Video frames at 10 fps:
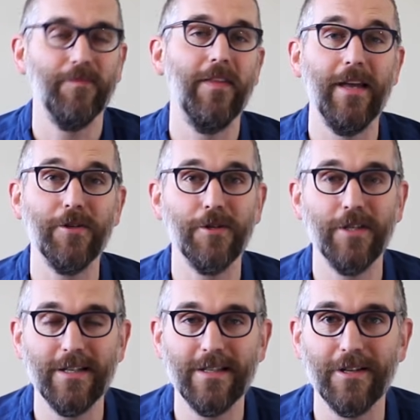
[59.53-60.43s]
And the
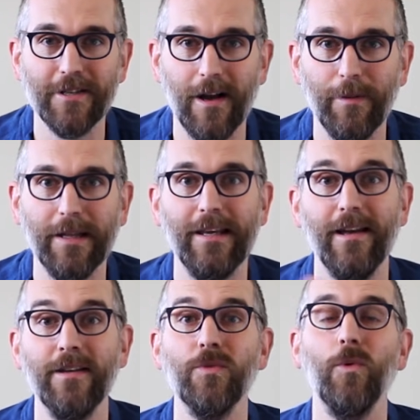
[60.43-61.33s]
exercises that I'll talk about at the
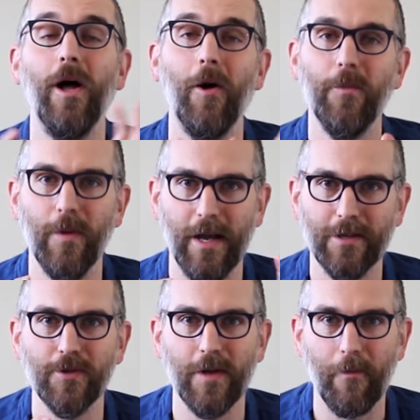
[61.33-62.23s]
end will help you
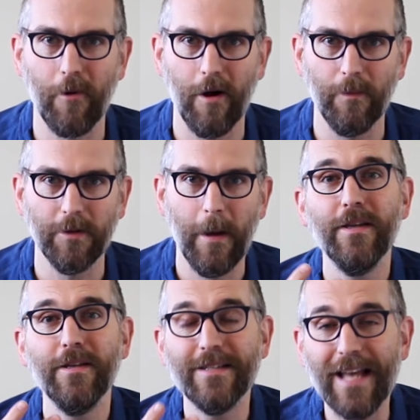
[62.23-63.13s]
answer that prompt.
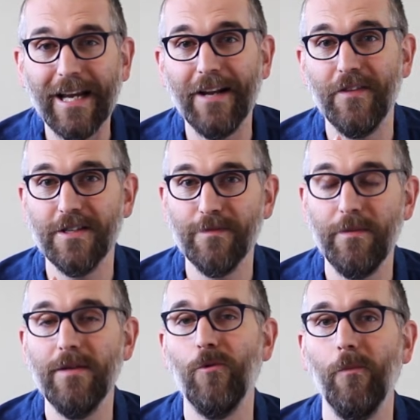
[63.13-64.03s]
Second, and this is
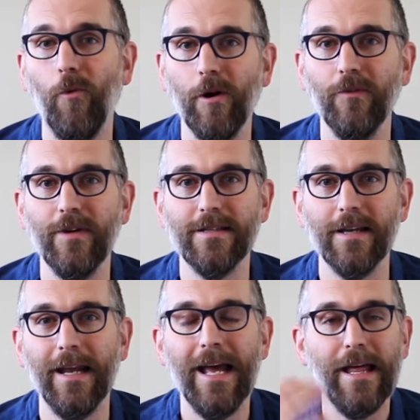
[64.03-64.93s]
maybe the more important
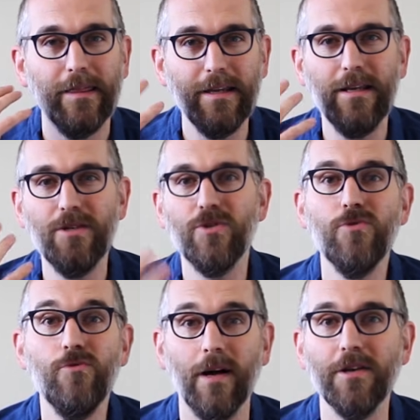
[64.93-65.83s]
reason, thinking
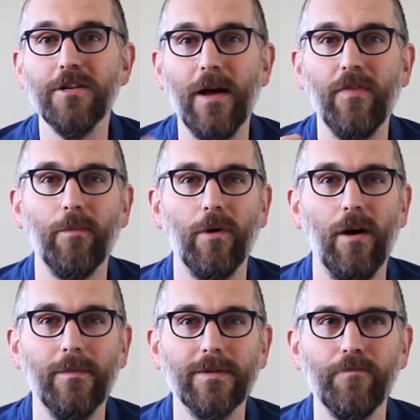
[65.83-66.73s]
too much about the
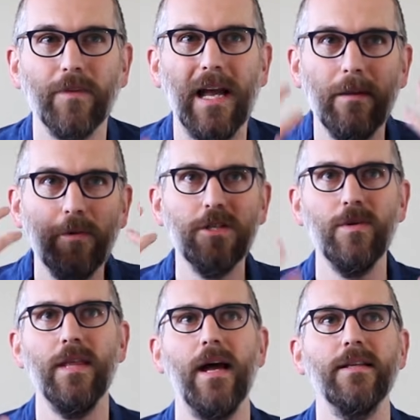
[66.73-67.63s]
prompt kind of puts you
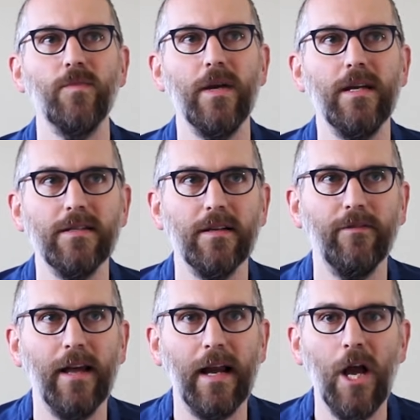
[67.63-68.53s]
in the headspace
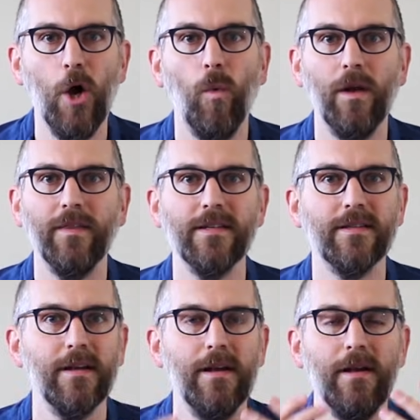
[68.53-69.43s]
of what
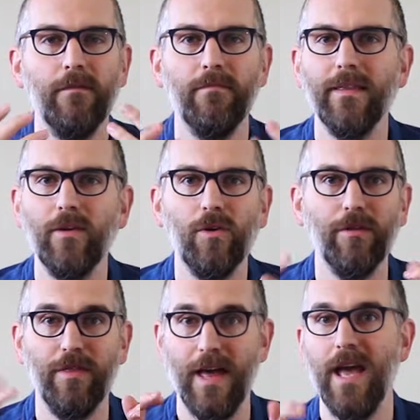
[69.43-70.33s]
this
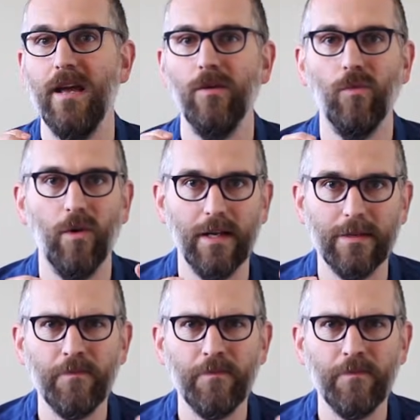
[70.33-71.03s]
mythical they want.